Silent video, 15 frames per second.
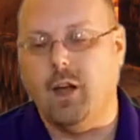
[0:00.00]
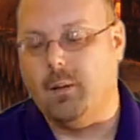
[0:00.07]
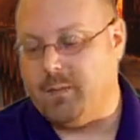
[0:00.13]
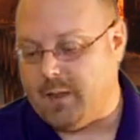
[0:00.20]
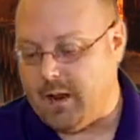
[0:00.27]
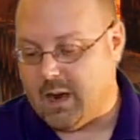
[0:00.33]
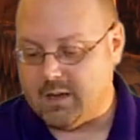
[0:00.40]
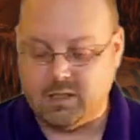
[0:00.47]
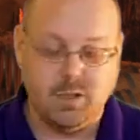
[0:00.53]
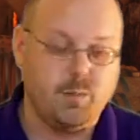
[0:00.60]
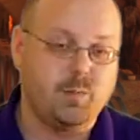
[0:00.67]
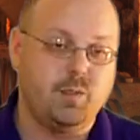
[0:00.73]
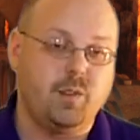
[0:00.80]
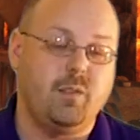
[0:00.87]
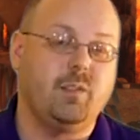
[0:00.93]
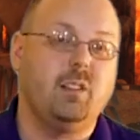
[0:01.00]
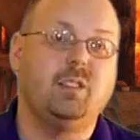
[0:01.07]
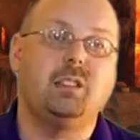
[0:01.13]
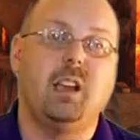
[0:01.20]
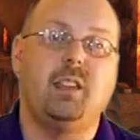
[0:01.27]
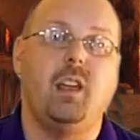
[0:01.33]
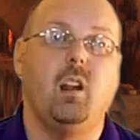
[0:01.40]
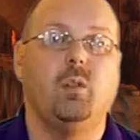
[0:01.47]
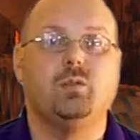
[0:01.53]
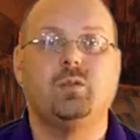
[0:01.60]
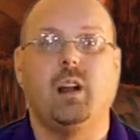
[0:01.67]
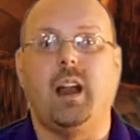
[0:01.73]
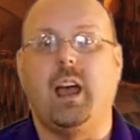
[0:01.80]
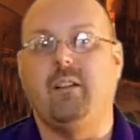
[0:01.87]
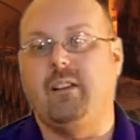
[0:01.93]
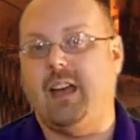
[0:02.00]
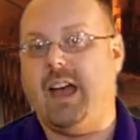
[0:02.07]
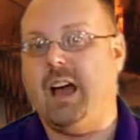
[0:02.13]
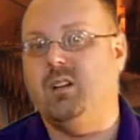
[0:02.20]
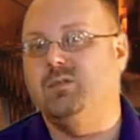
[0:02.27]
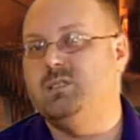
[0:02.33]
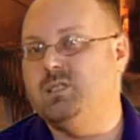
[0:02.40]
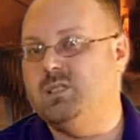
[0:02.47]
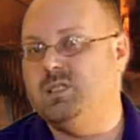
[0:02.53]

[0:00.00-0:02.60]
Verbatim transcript: Um, they actually specifically say they don't try to have a house